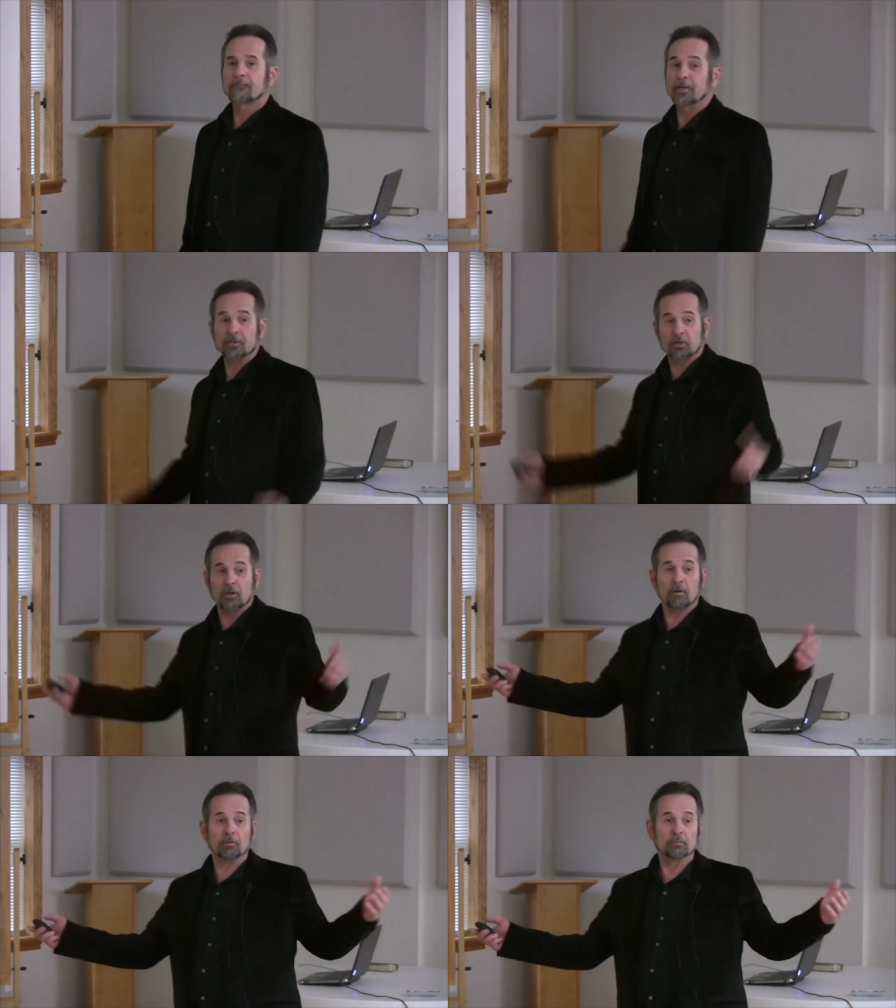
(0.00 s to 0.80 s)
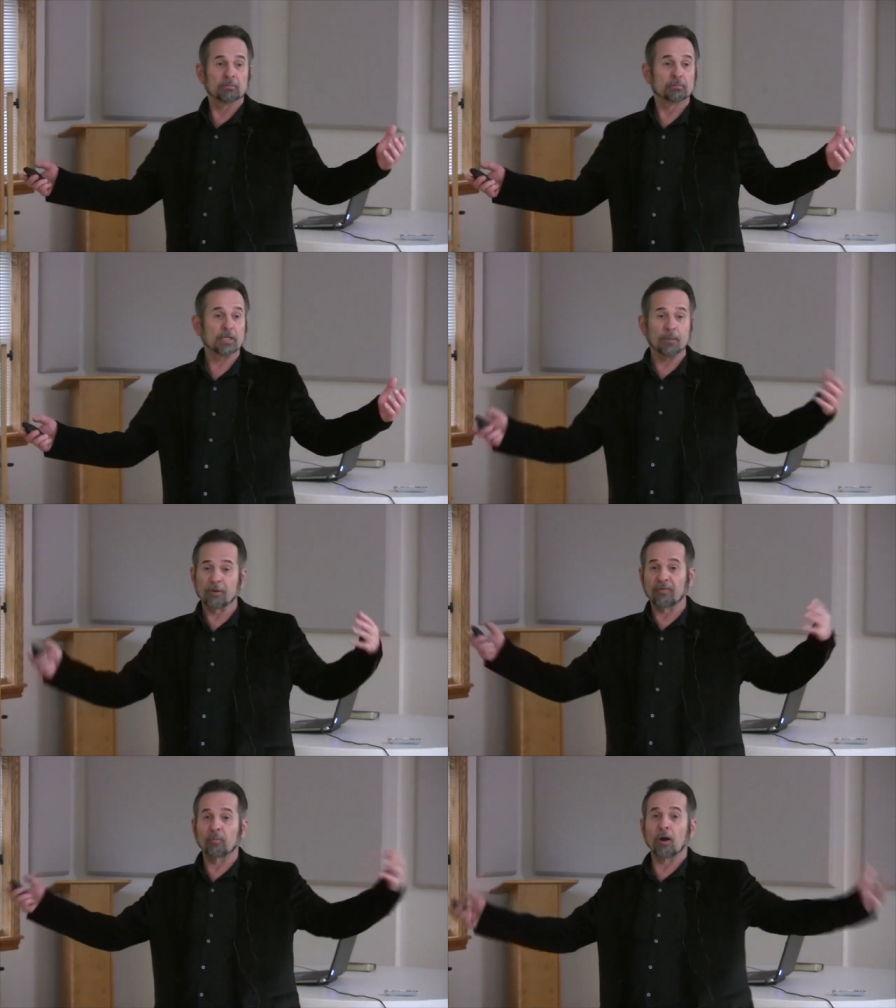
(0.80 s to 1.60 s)
Yes or no? Tell
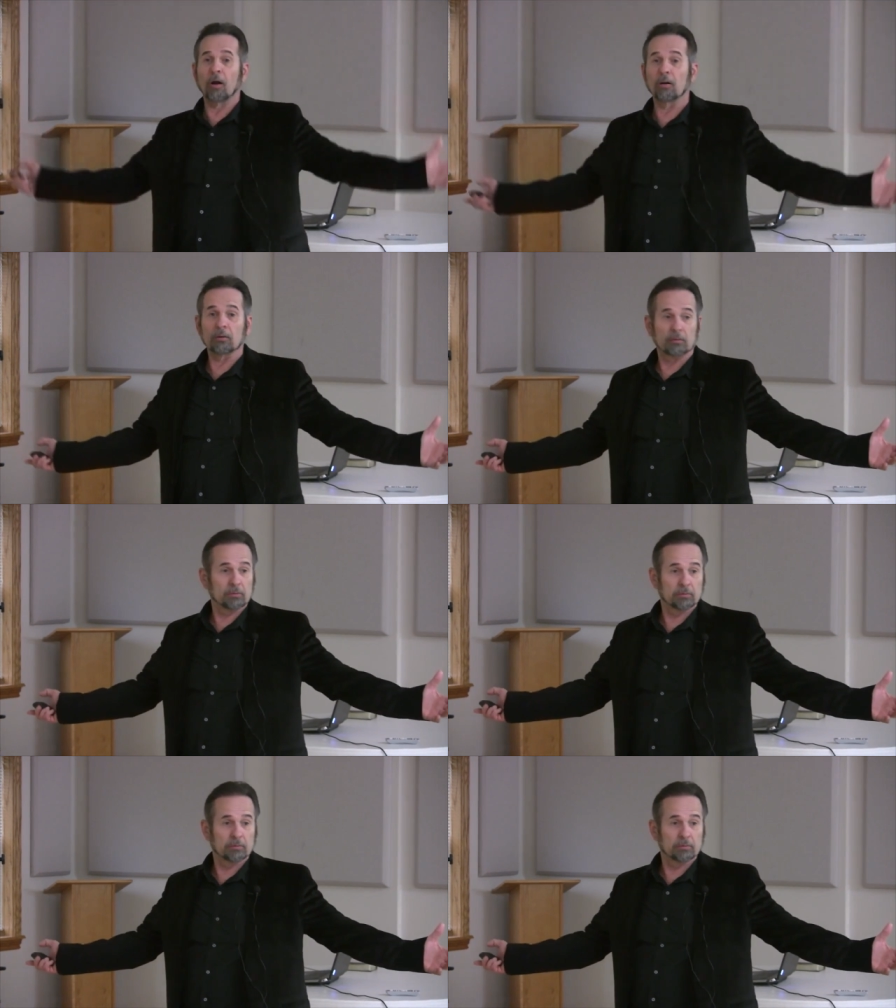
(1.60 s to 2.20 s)
me if I'm wrong.